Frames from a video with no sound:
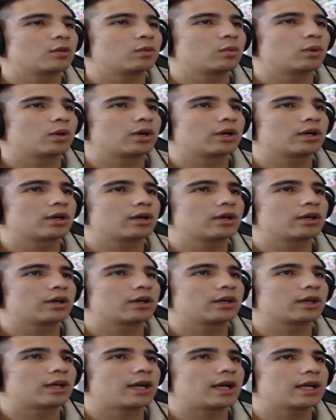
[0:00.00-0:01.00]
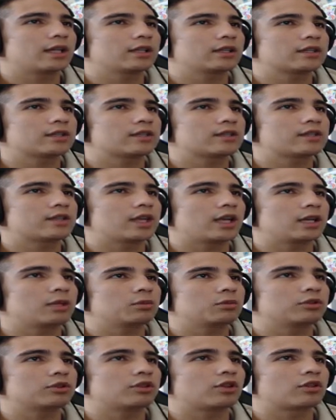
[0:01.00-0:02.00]
where Alex is
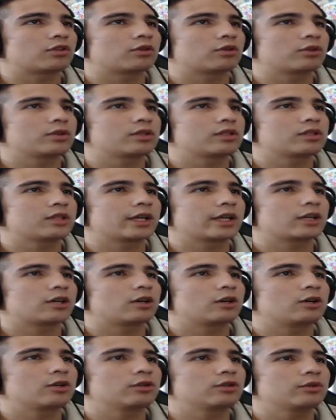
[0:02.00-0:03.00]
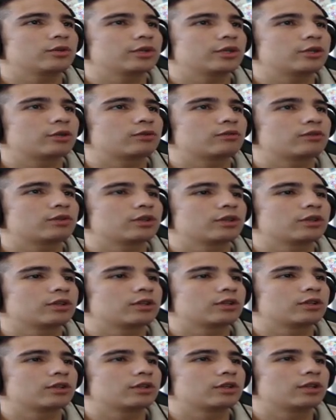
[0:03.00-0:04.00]
able to throw his leg all the way over
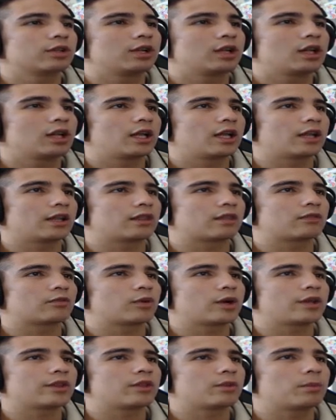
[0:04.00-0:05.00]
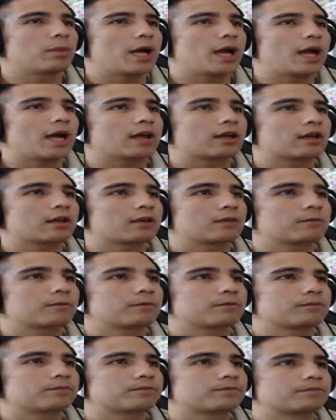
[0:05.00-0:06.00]
and threaten the back.
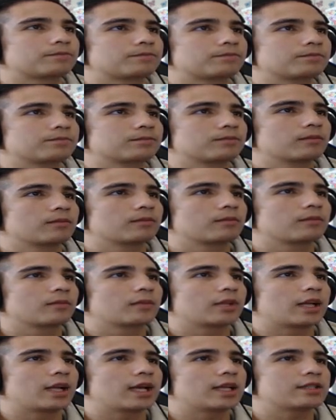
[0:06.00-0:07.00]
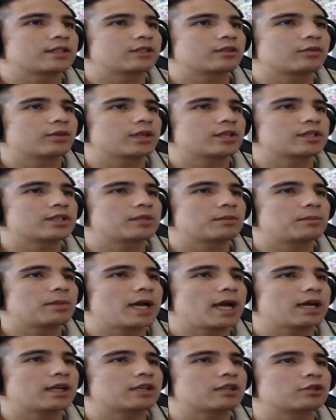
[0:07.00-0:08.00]
As he threatens the
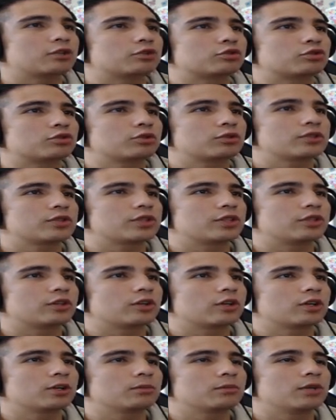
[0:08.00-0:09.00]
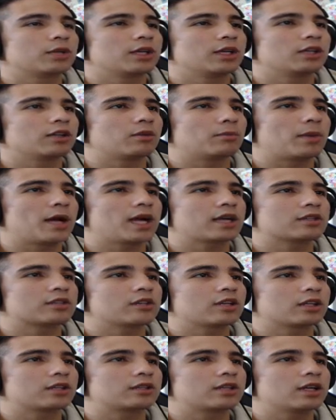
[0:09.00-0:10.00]
back, he controls the arm. The back's
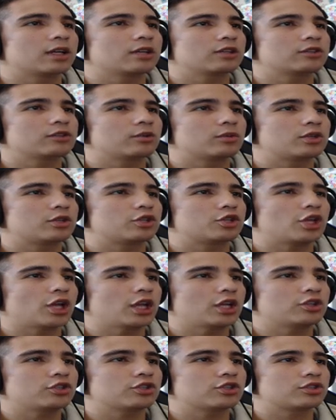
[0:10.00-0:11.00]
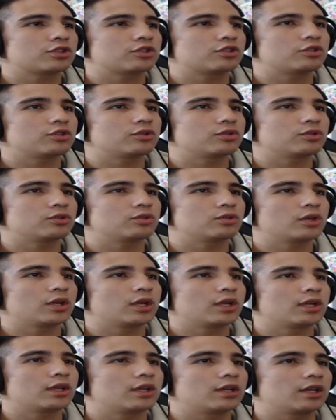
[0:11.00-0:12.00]
not there, so he changes to
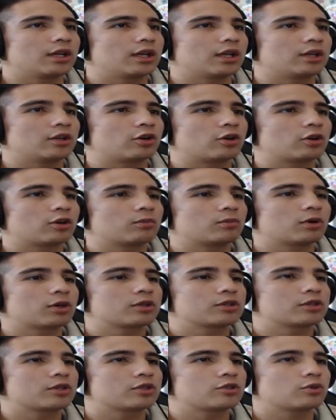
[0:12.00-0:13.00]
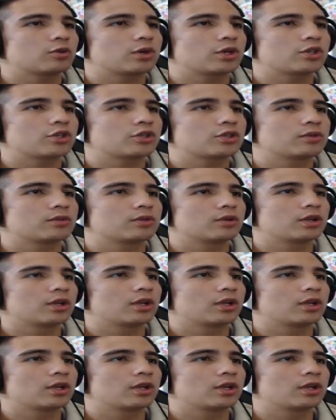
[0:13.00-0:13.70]
an armbar situation.